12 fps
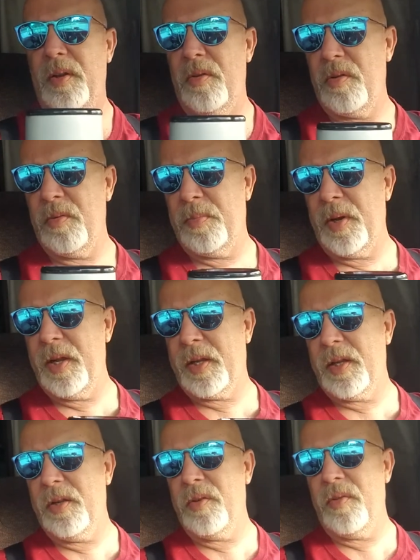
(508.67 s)
or a
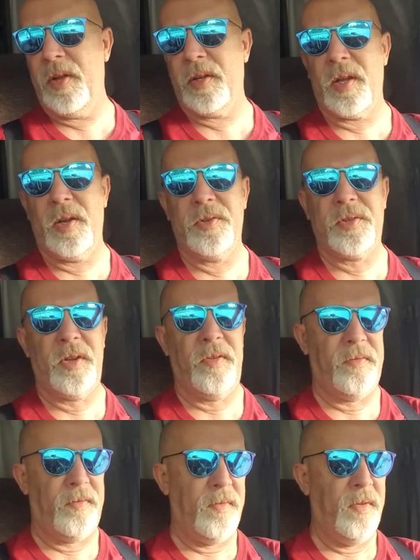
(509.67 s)
blanket or that kind of stuff.
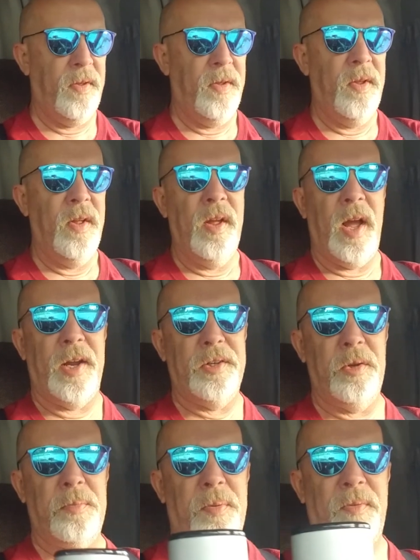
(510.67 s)
I
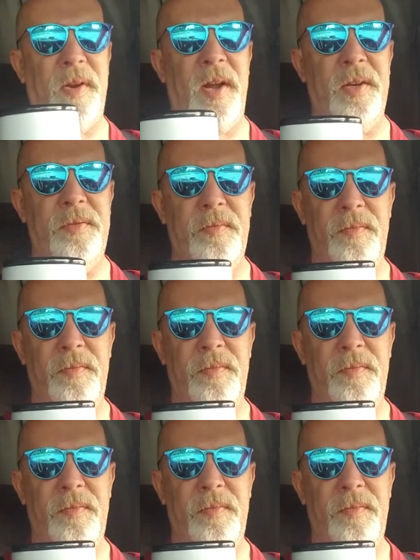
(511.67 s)
do provide